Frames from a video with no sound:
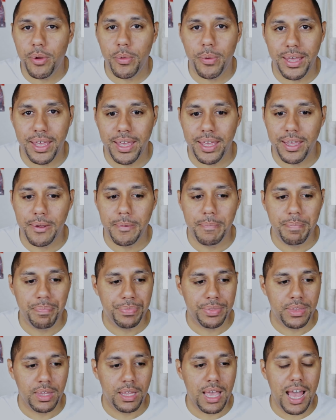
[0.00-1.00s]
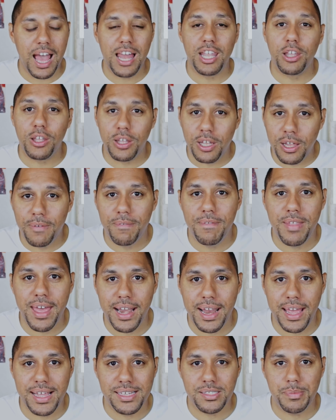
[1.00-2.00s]
away. I love
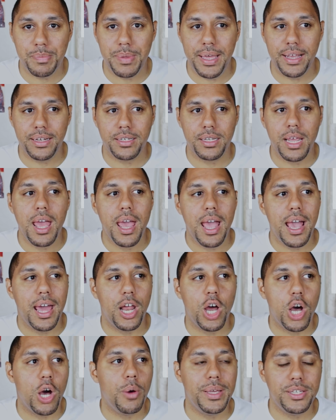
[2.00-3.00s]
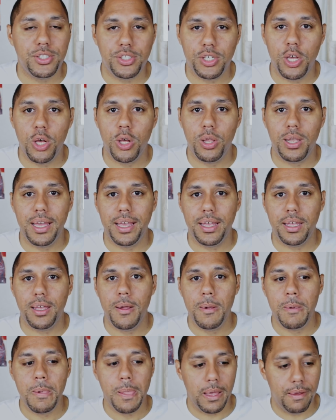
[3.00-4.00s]
that aspect. And I always know,
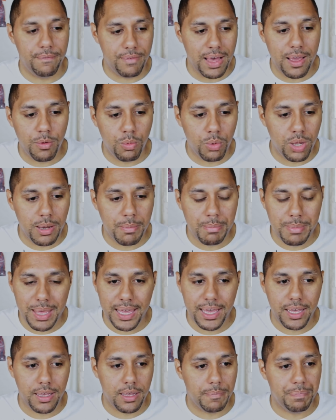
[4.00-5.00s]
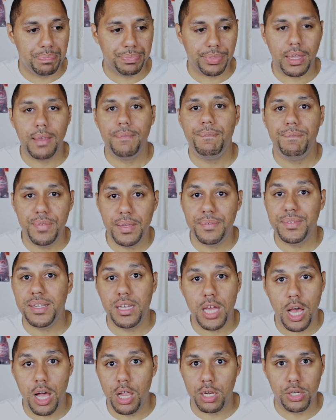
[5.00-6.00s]
if I want to make
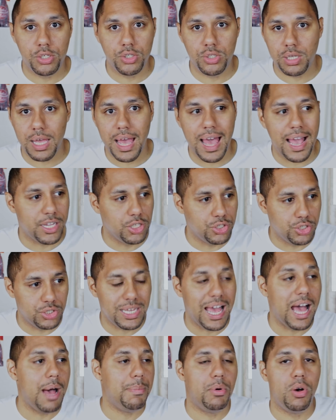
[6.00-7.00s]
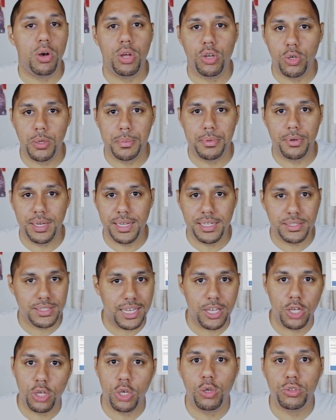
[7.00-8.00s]
$50, I can just hop on Uber Eats. I
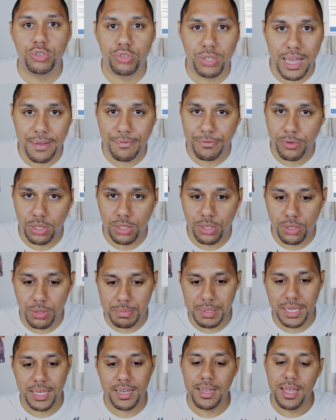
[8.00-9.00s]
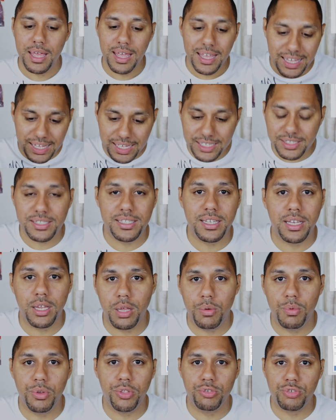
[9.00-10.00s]
can go drive for a little bit,
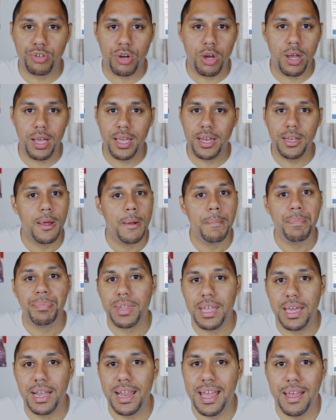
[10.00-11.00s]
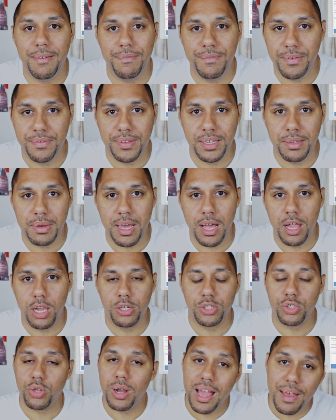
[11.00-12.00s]
instantly withdraw it, and I have
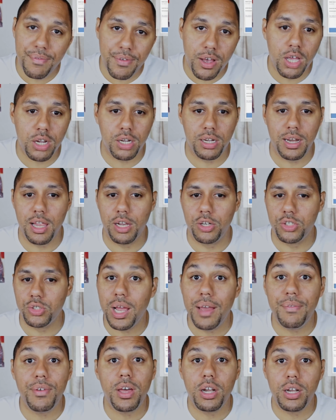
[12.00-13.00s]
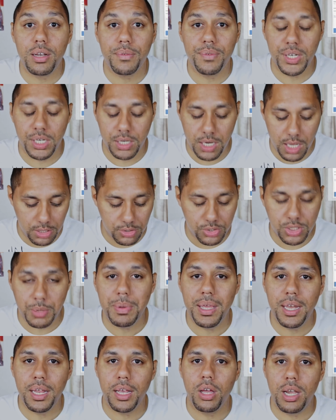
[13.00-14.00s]
$50. Or I have $100. Or I have $150,
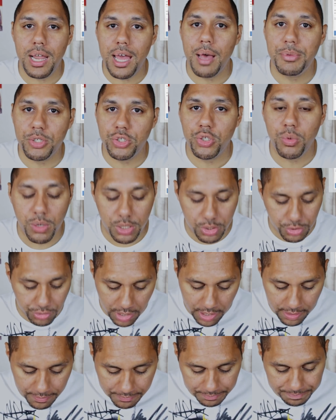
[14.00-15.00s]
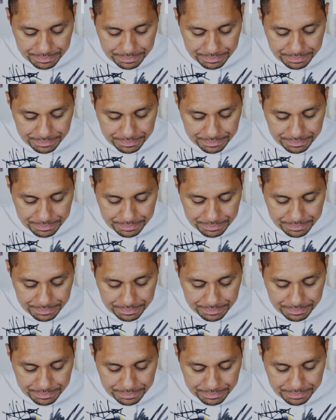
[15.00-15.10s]
depending on how much you want to drive.